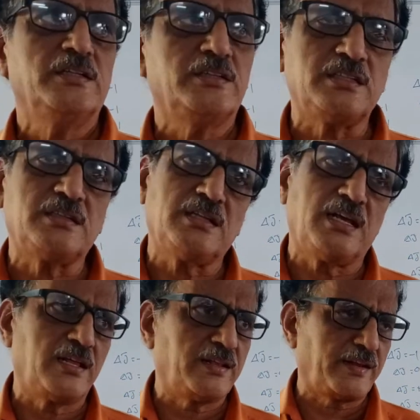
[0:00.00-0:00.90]

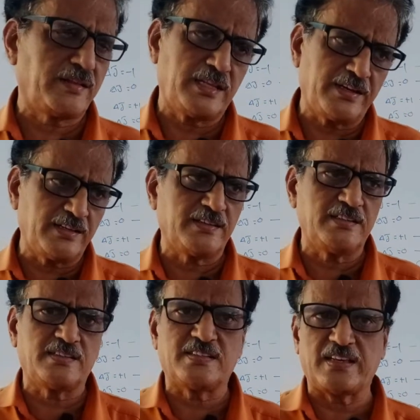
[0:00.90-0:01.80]
The reason
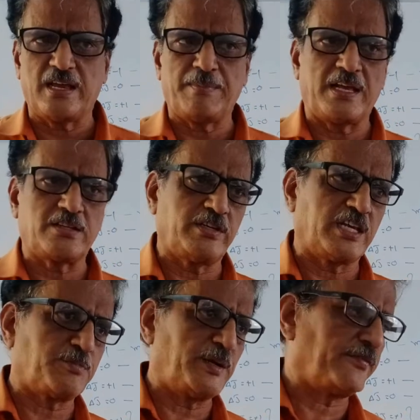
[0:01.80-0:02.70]
is the same as we
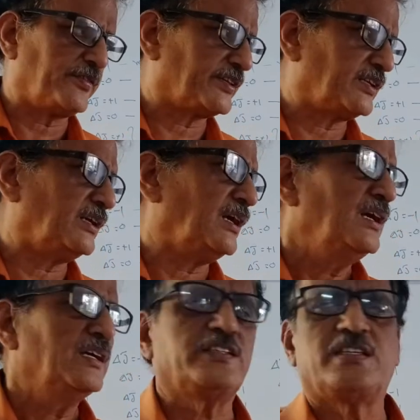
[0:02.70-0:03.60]
explained for the
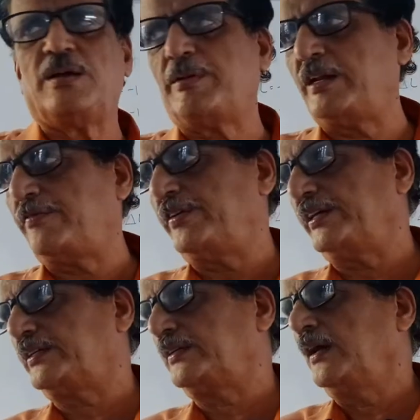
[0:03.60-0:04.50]
Raman
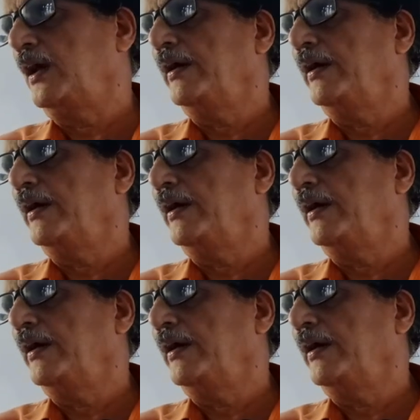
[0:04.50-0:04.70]
effect.